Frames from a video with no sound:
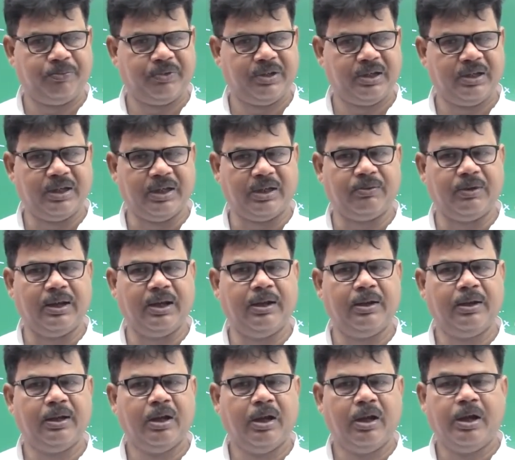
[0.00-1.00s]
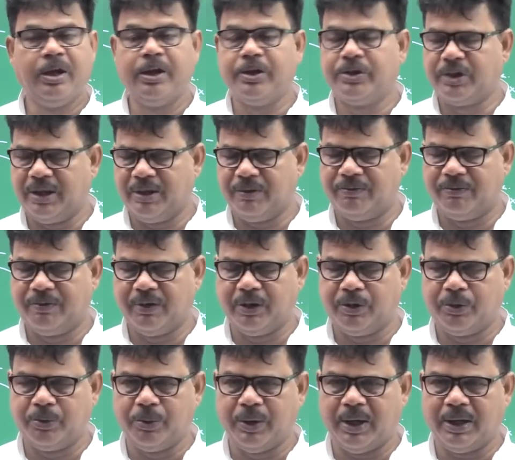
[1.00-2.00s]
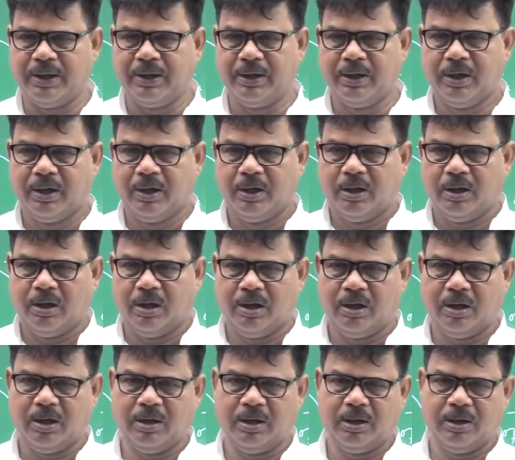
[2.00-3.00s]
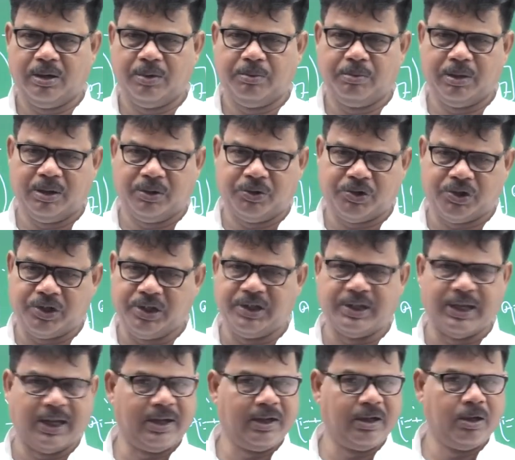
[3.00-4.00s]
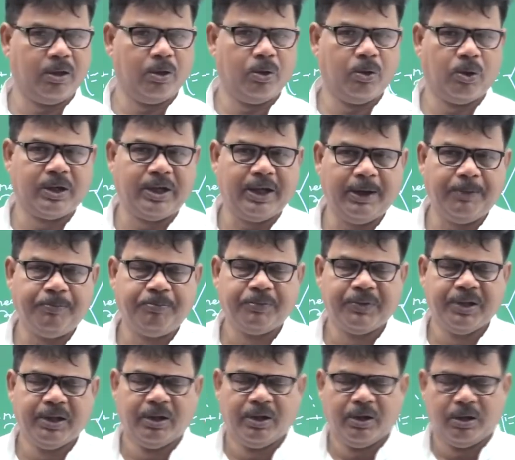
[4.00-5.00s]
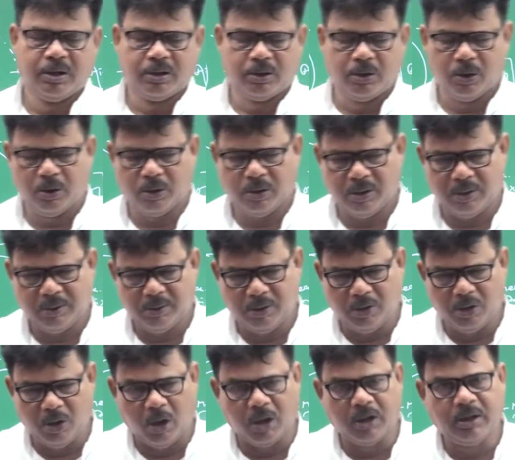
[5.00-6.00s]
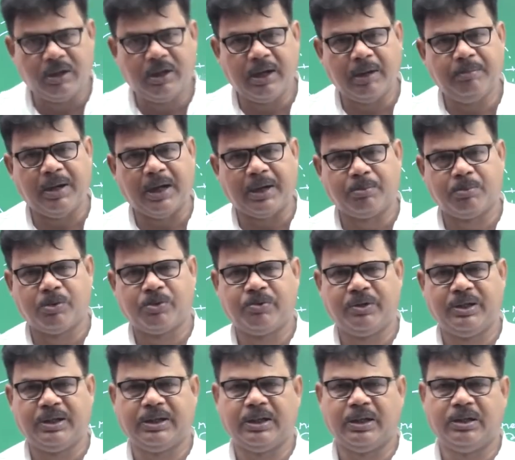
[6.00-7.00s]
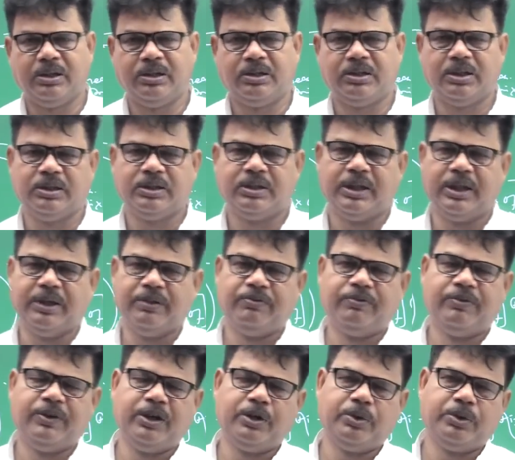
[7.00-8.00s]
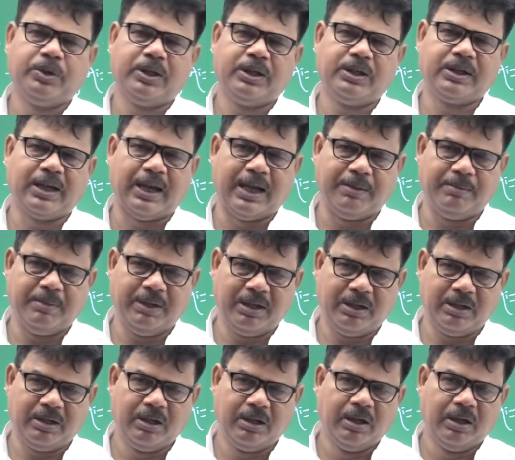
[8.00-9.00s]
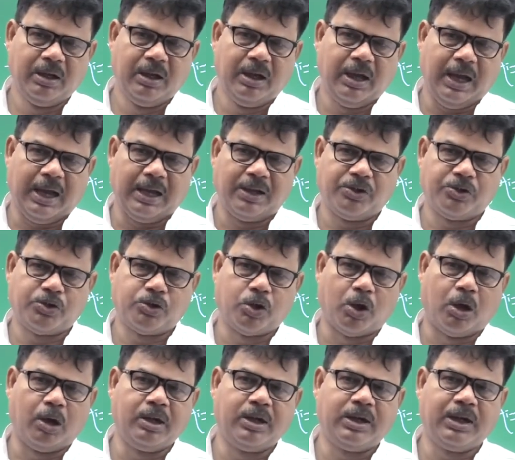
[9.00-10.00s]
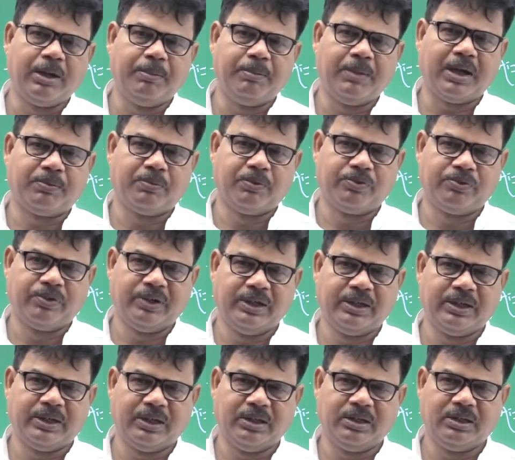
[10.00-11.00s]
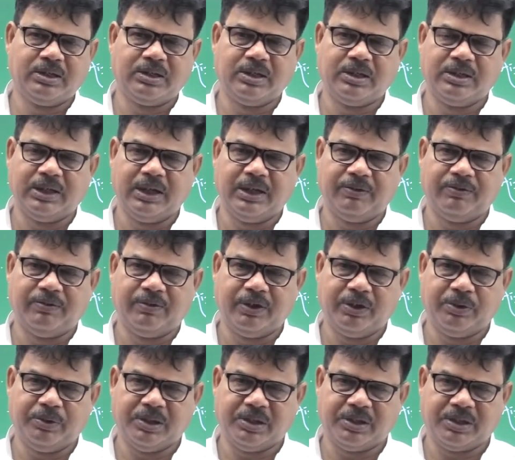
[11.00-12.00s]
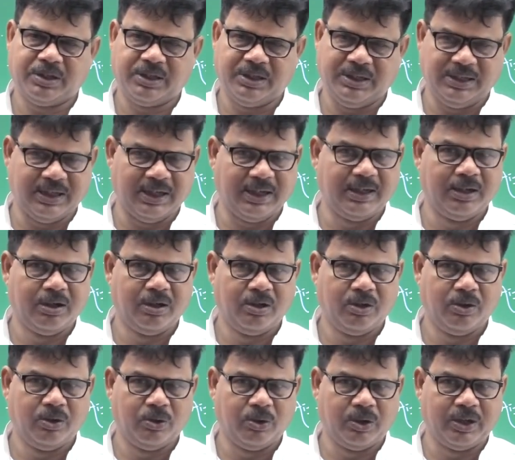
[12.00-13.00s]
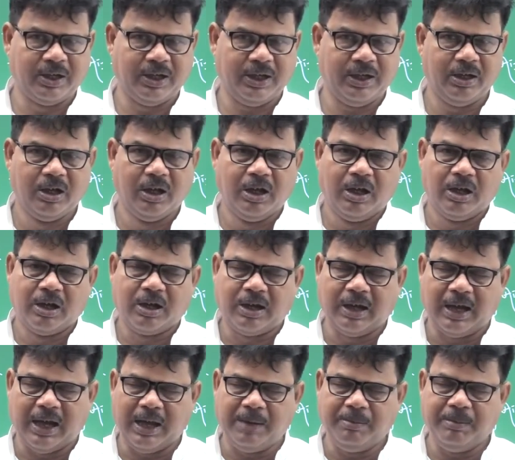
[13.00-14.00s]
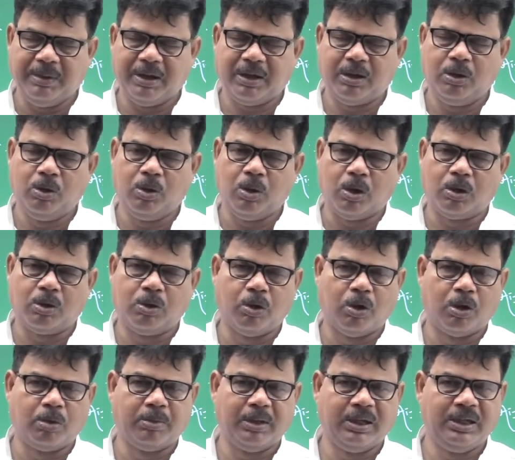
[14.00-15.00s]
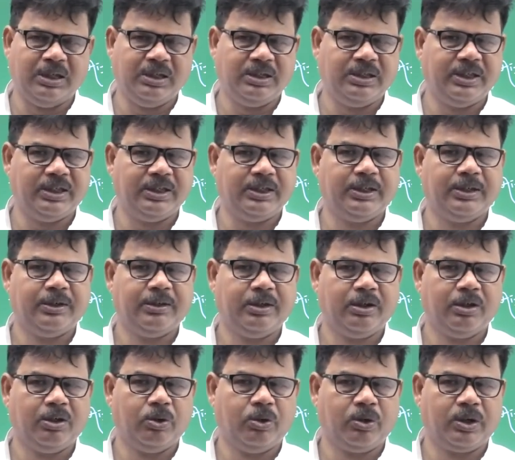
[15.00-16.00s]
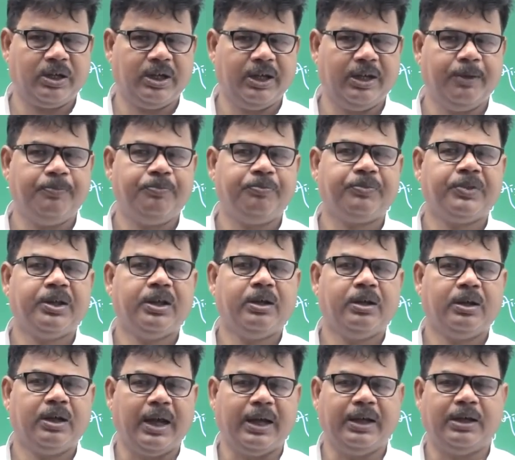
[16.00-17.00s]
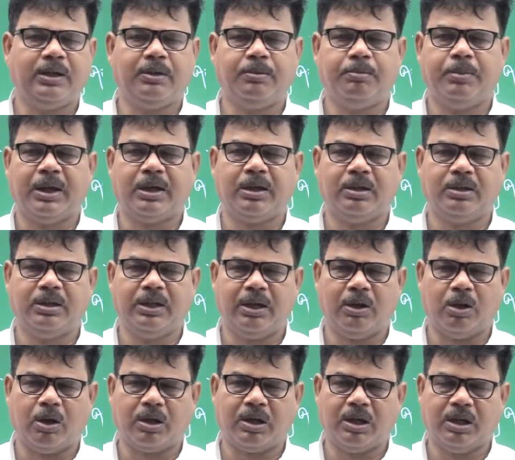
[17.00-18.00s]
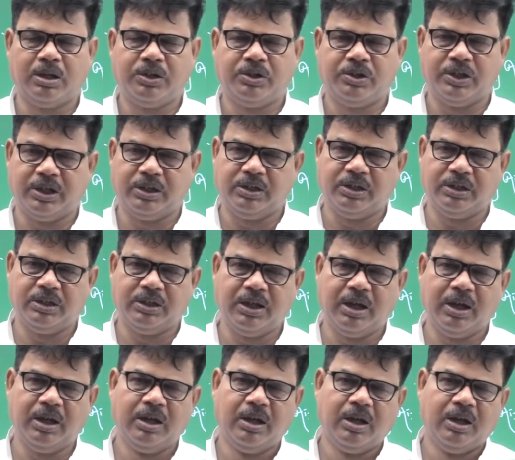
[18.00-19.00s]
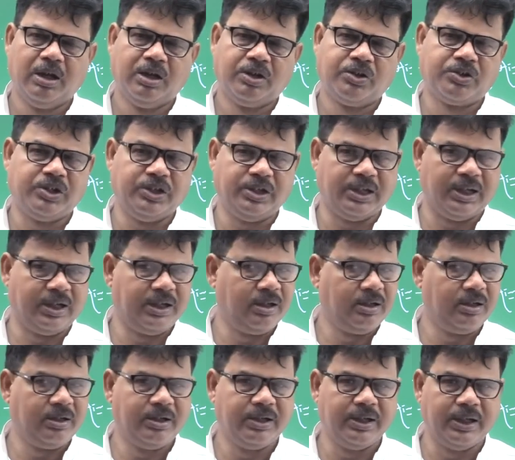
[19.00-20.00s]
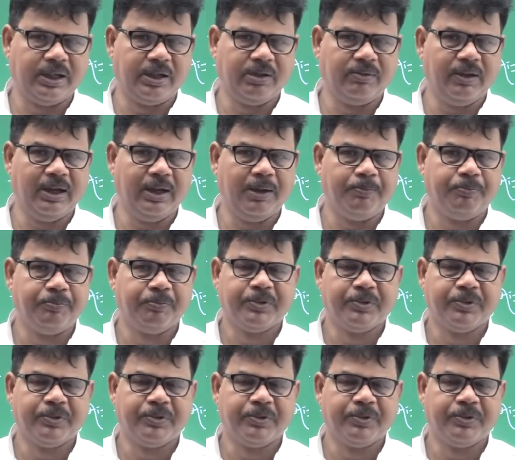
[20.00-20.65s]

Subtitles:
Getting well now? Is referred to as season. Okay? So, long-term atmospheric condition is referred to as climate, and short-term atmospheric condition is referred to as season. Okay? Climate not normally change. Okay? Right? But there occur change in the season. Getting well now?